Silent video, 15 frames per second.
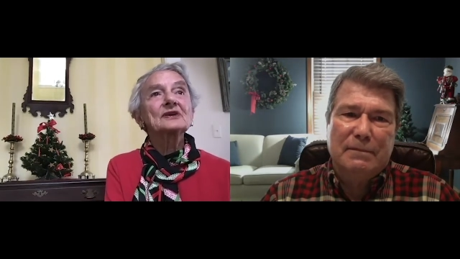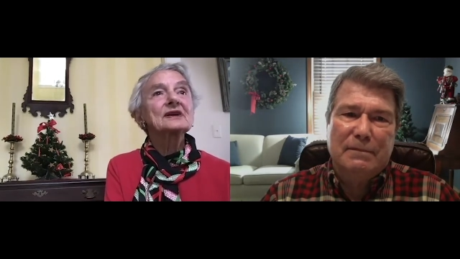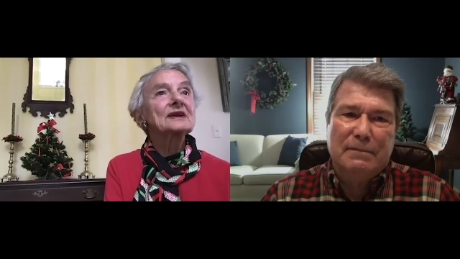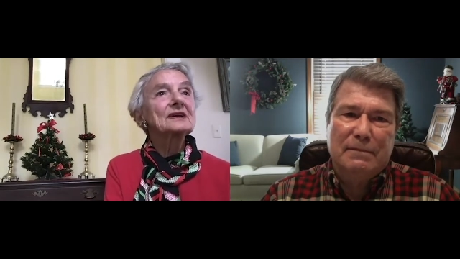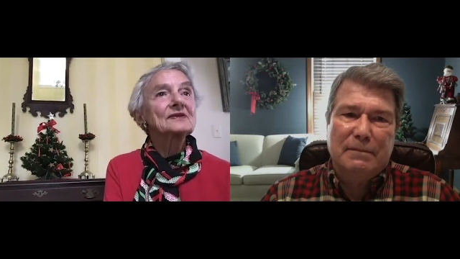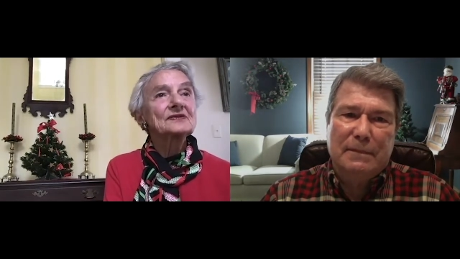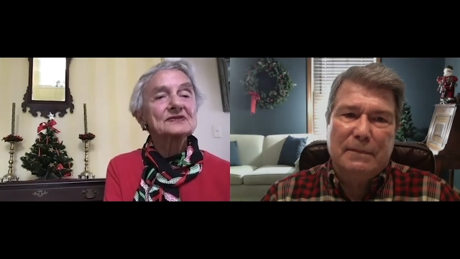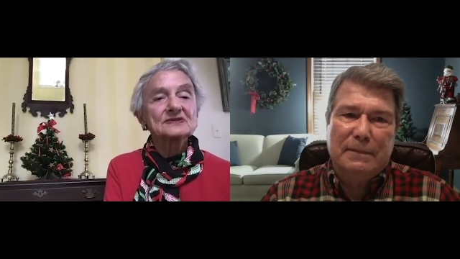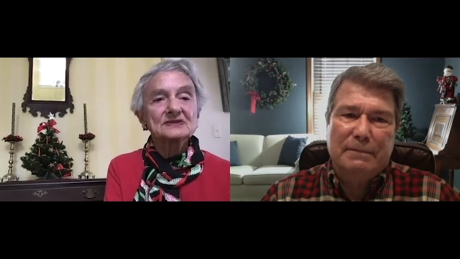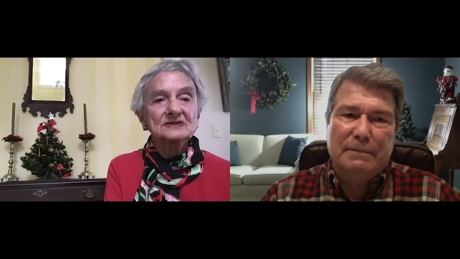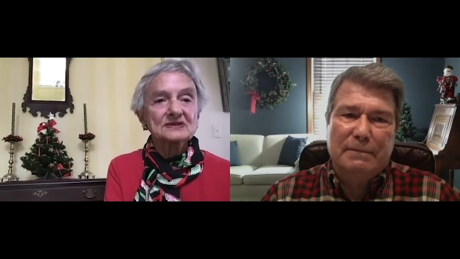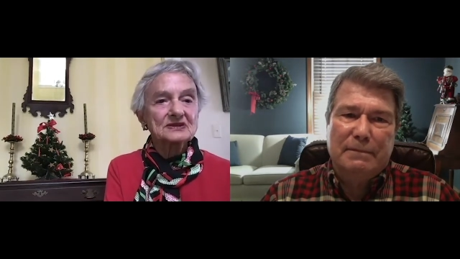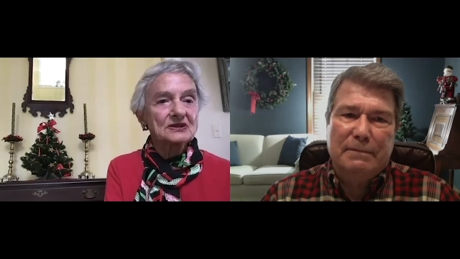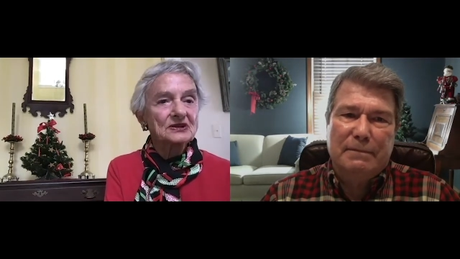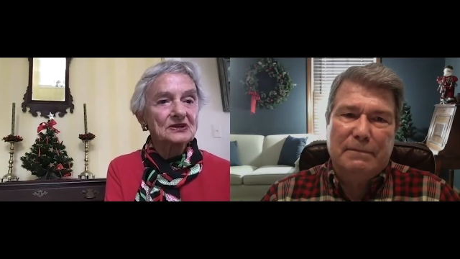
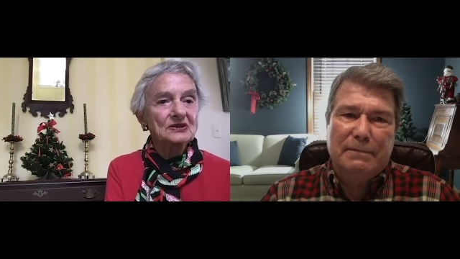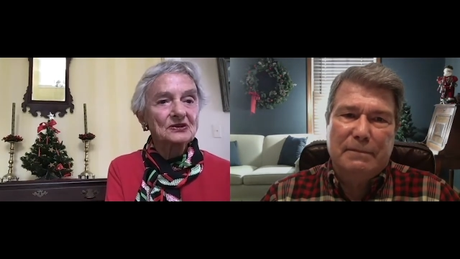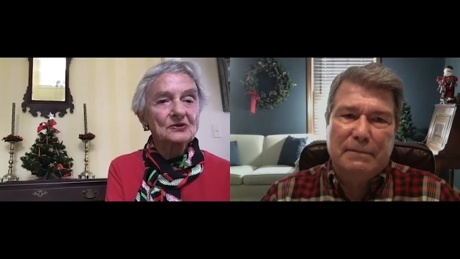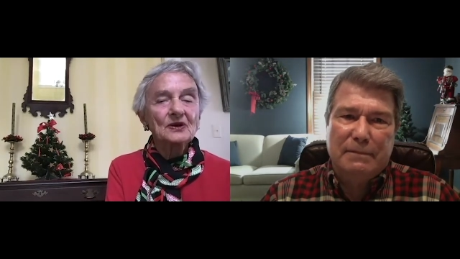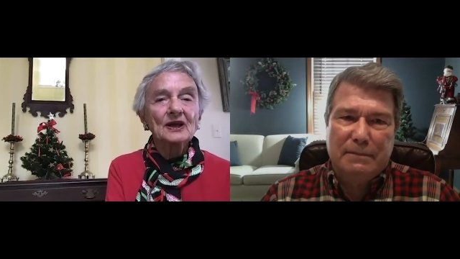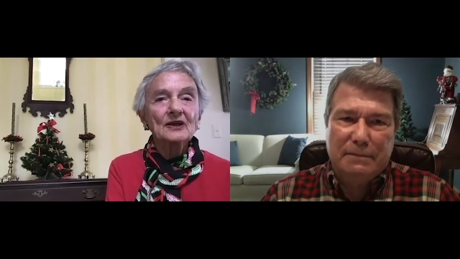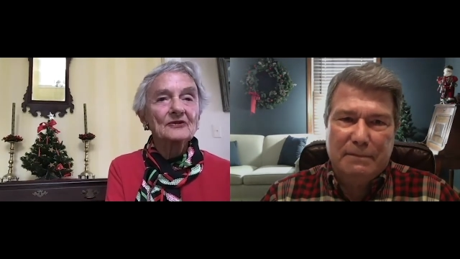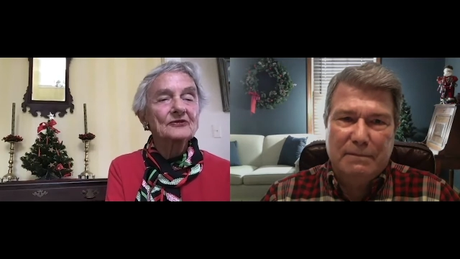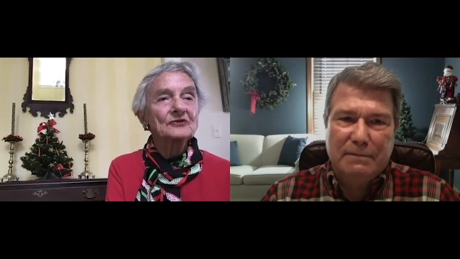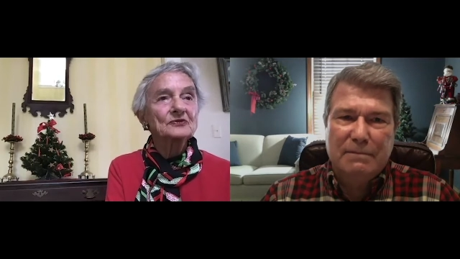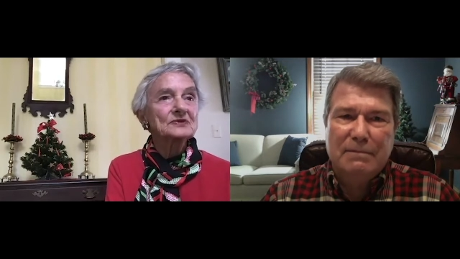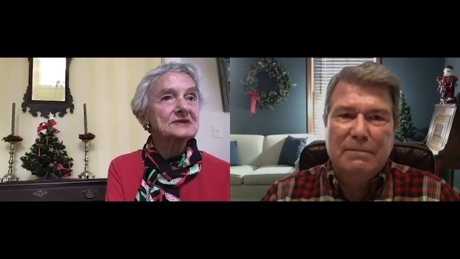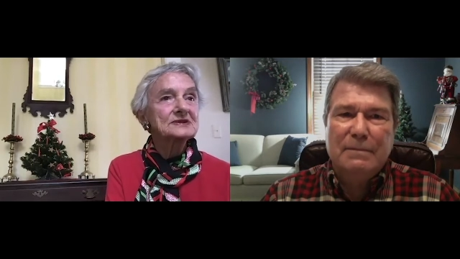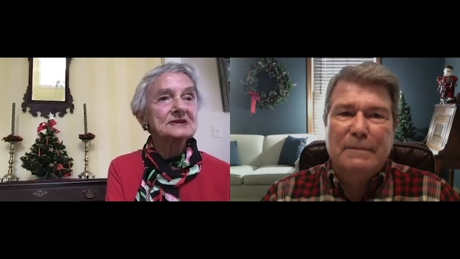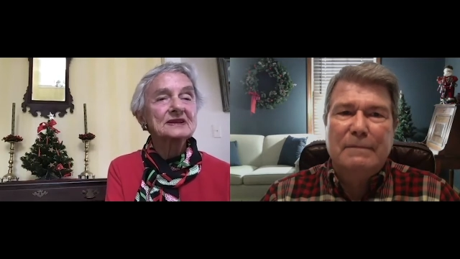Speaker 1: gifts you have
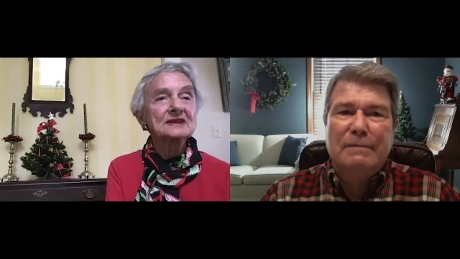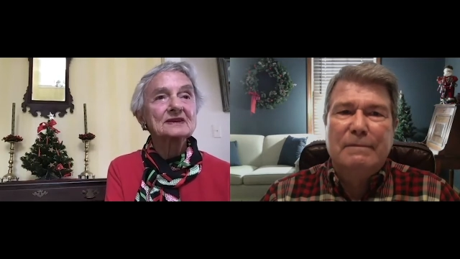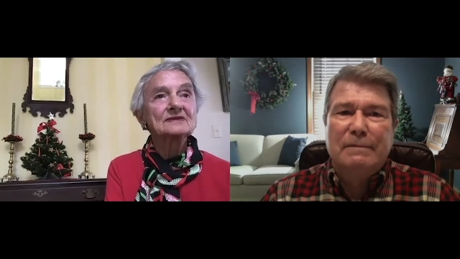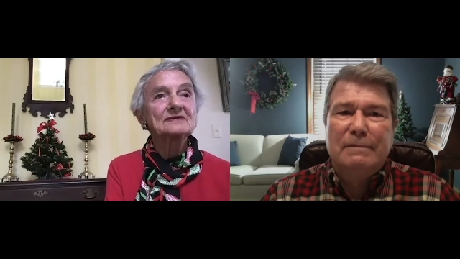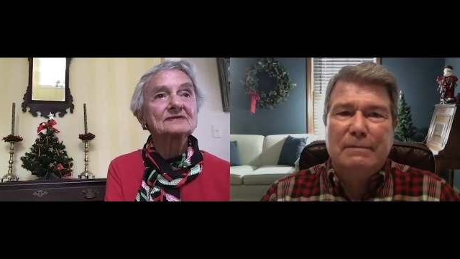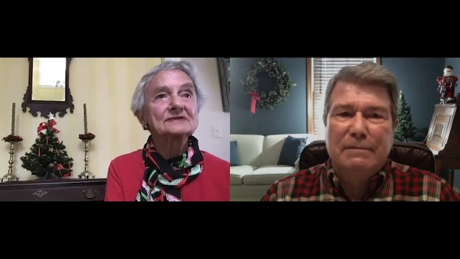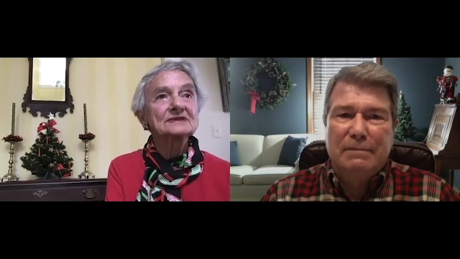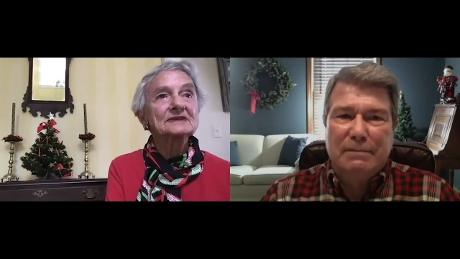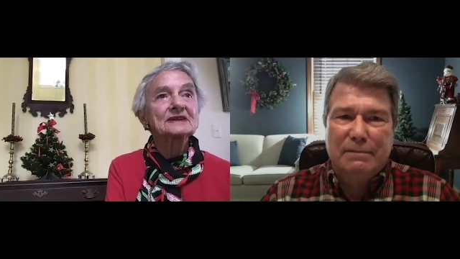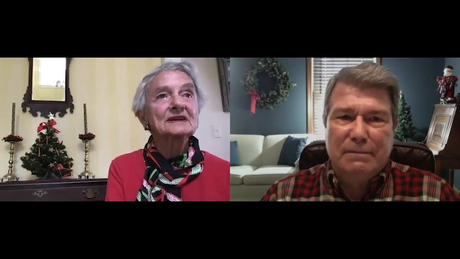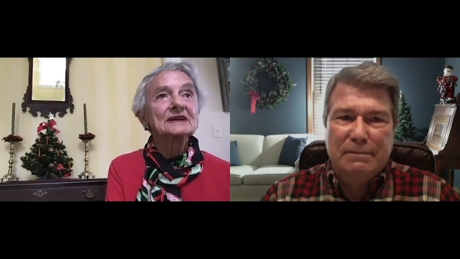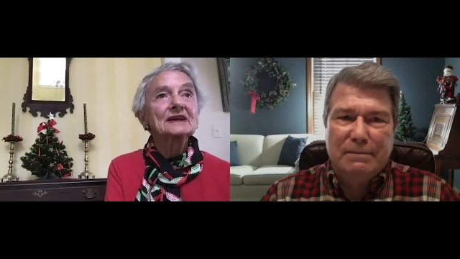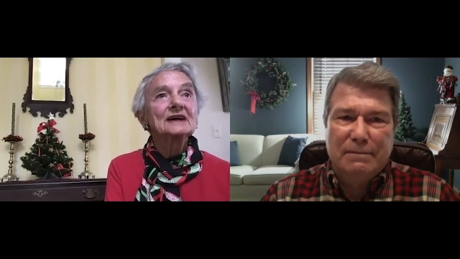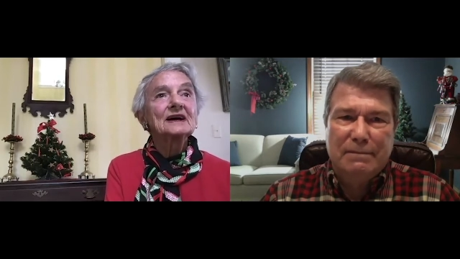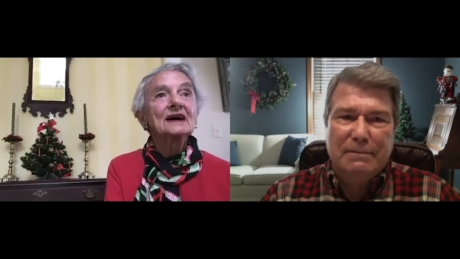received.
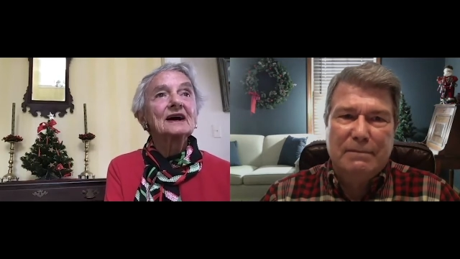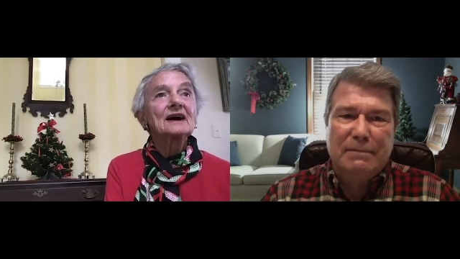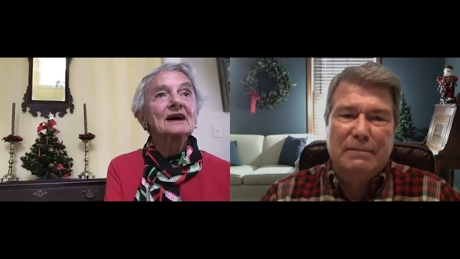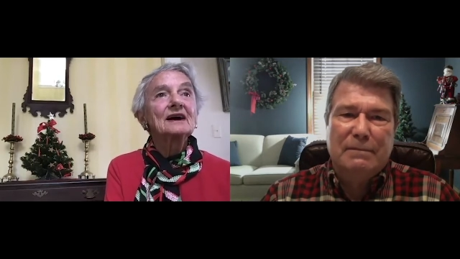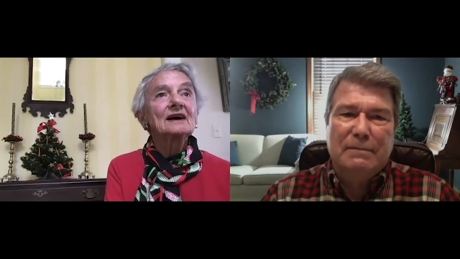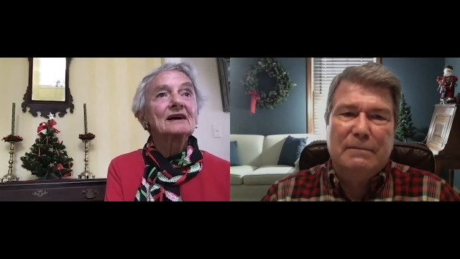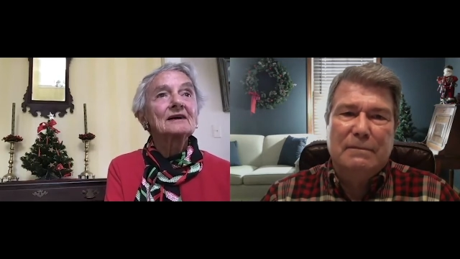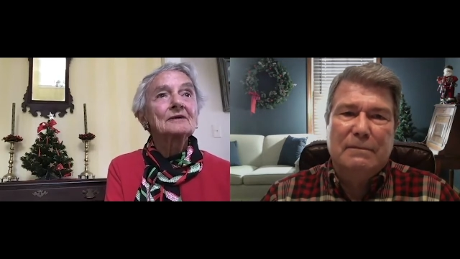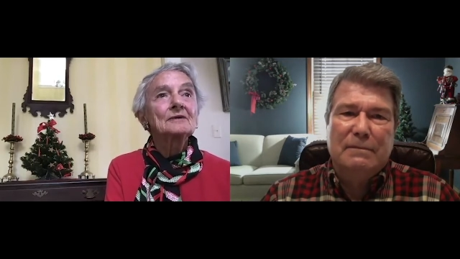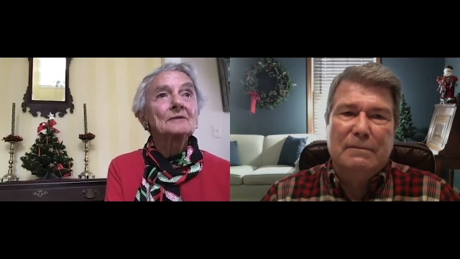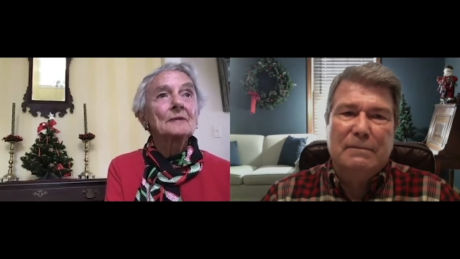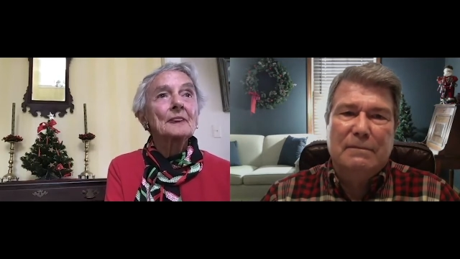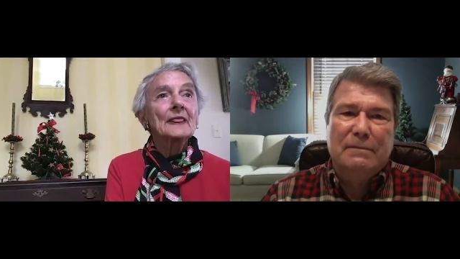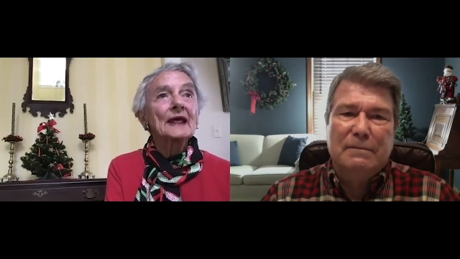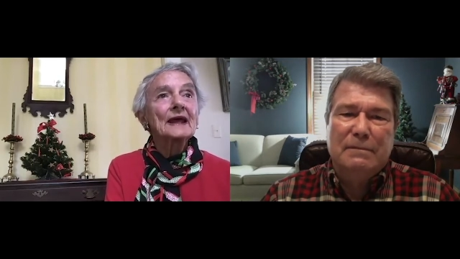
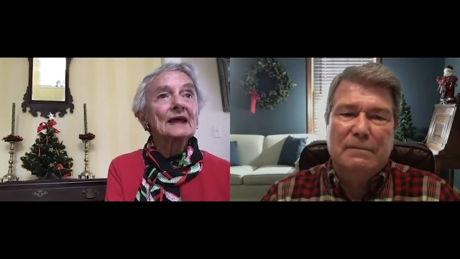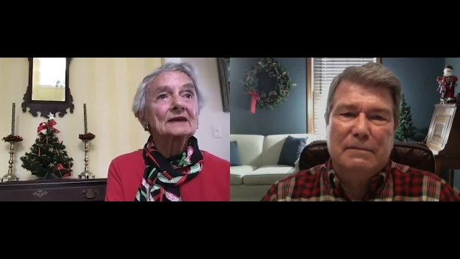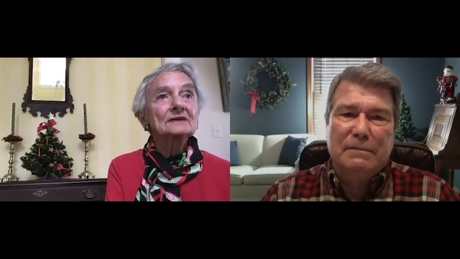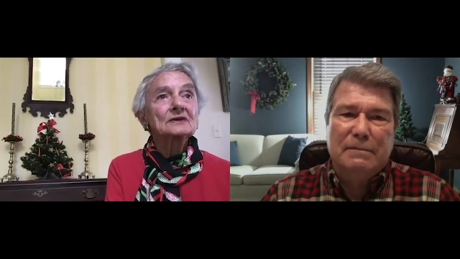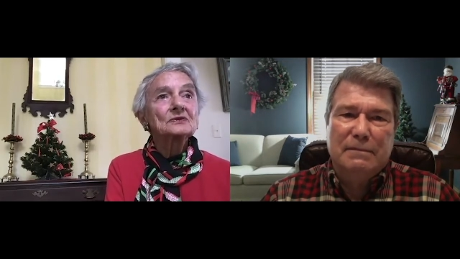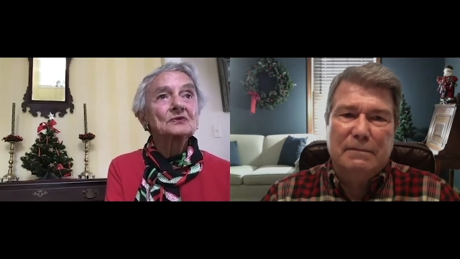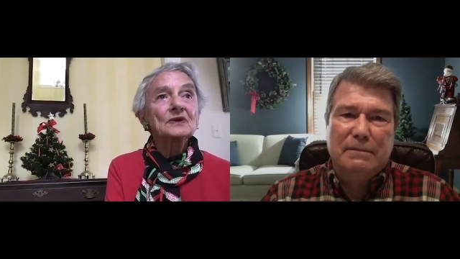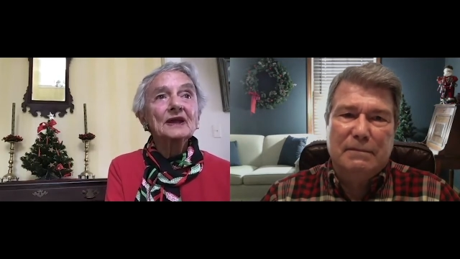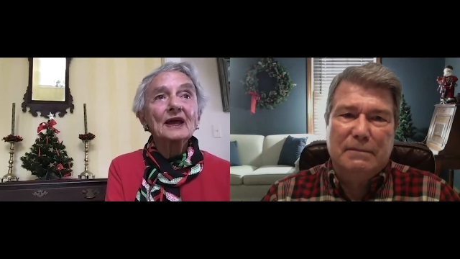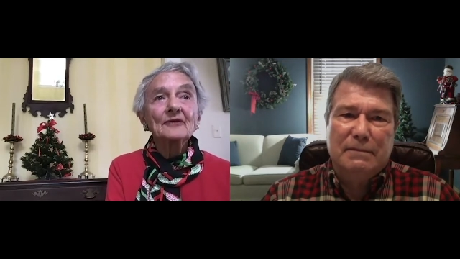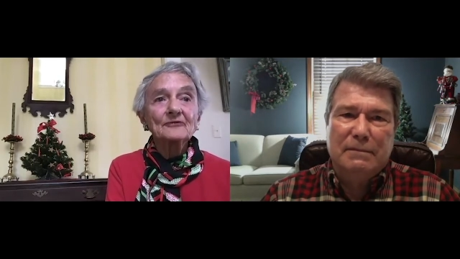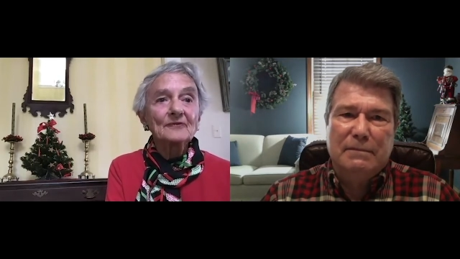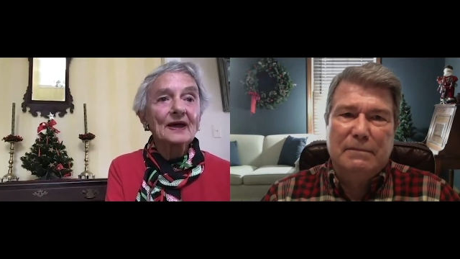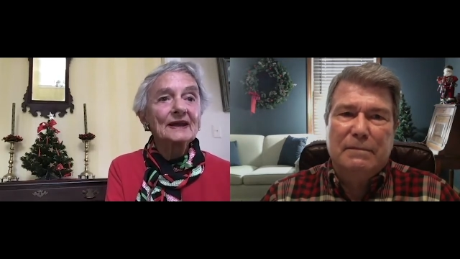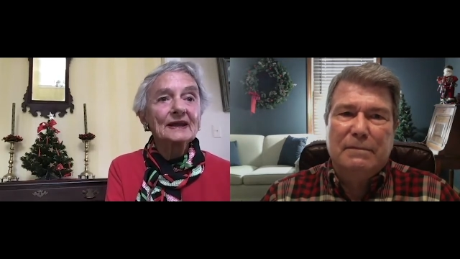Um, and we
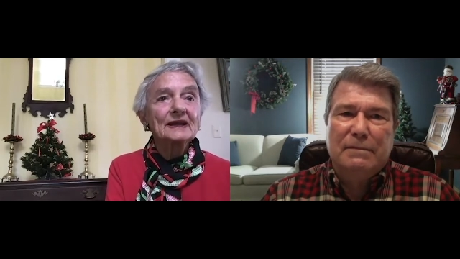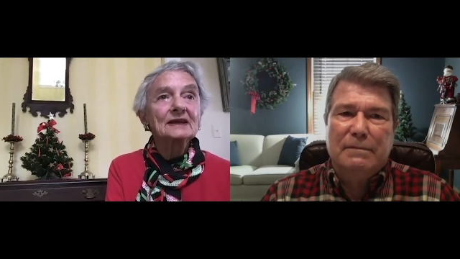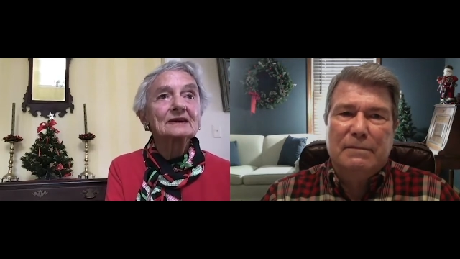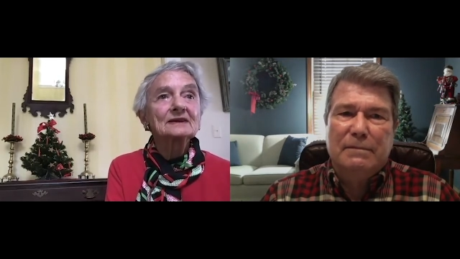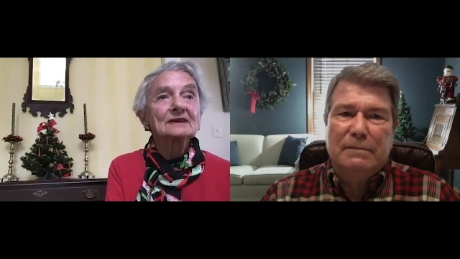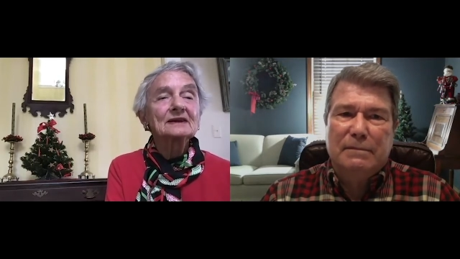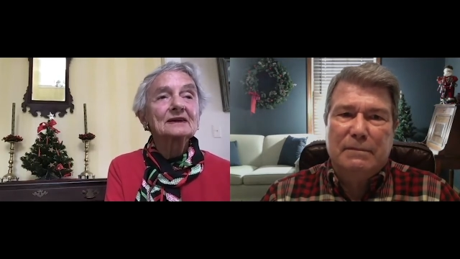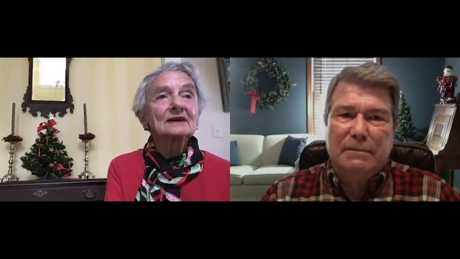have many.